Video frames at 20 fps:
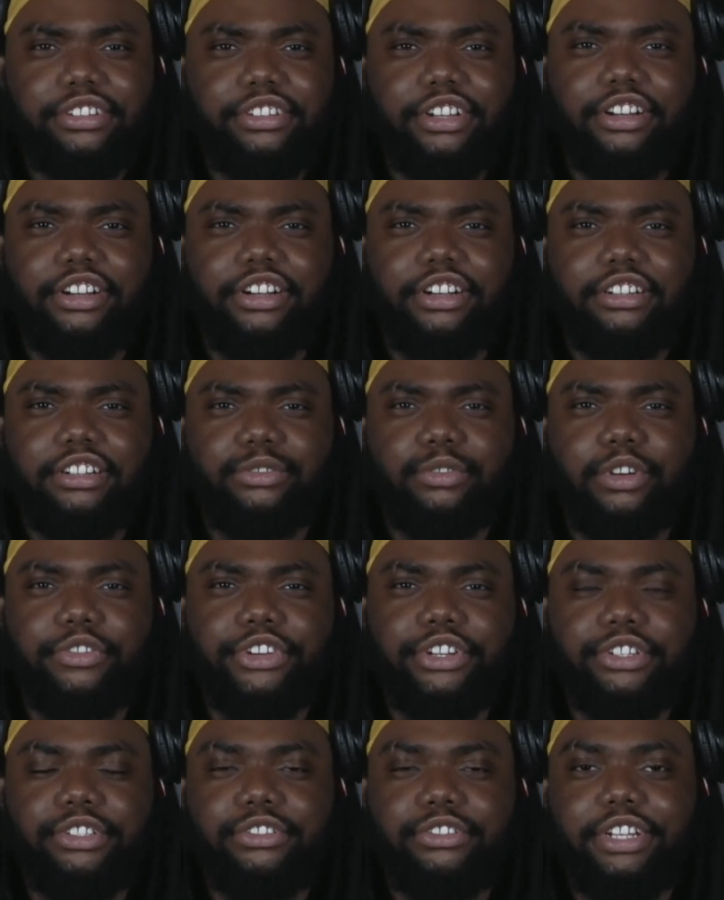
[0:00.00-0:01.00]
or 12
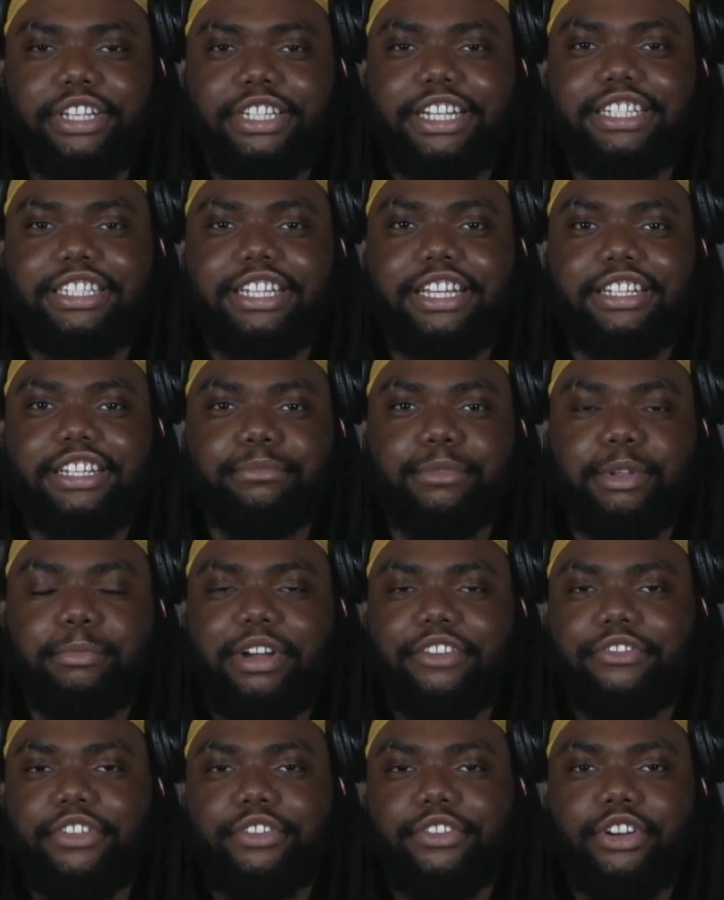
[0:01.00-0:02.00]
years old, like that's like been my
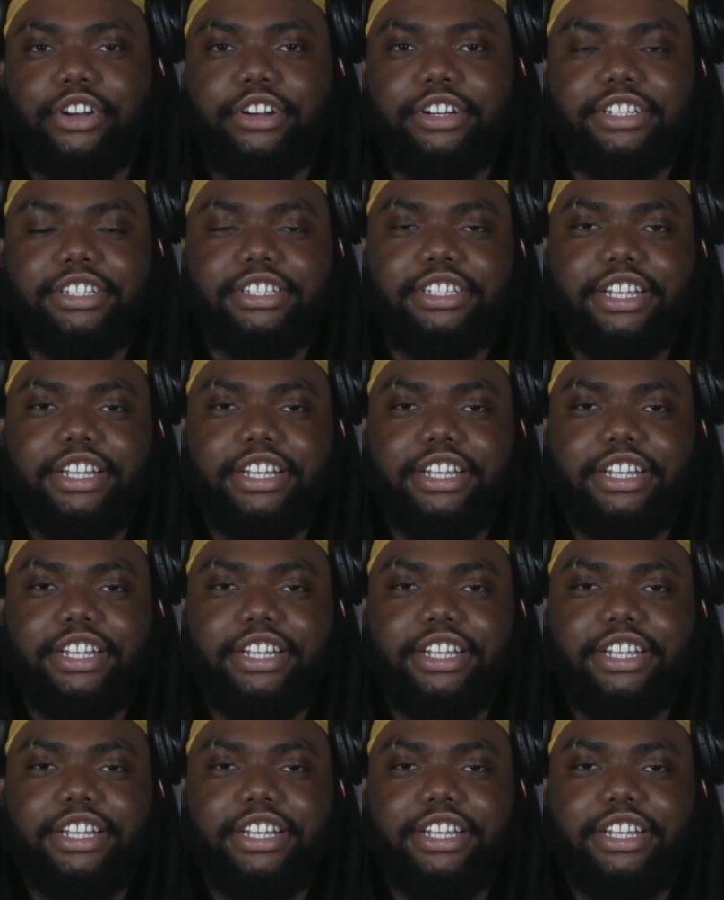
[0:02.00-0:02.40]
favorite artist,